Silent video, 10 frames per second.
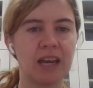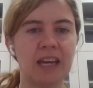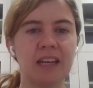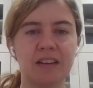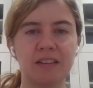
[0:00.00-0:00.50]

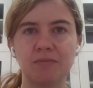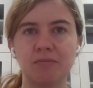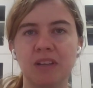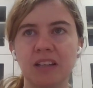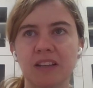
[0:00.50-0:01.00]

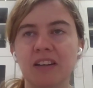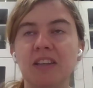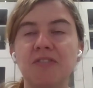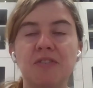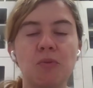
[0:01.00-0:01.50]
there are
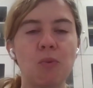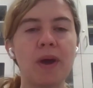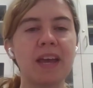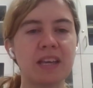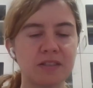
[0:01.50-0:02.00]
different
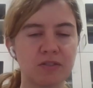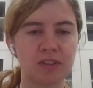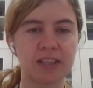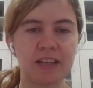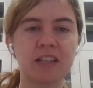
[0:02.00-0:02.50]
ways of
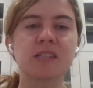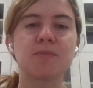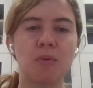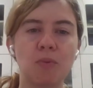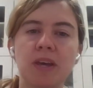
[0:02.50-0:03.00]
attendance,
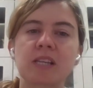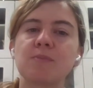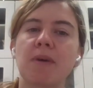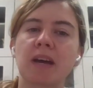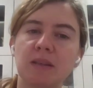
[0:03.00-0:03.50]
but we
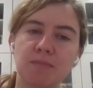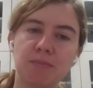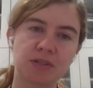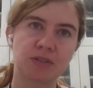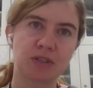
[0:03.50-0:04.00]
expect
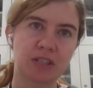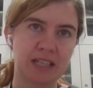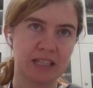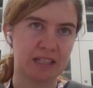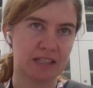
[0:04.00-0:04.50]
in-person
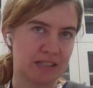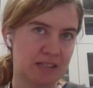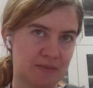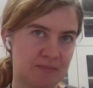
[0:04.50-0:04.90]
attendance.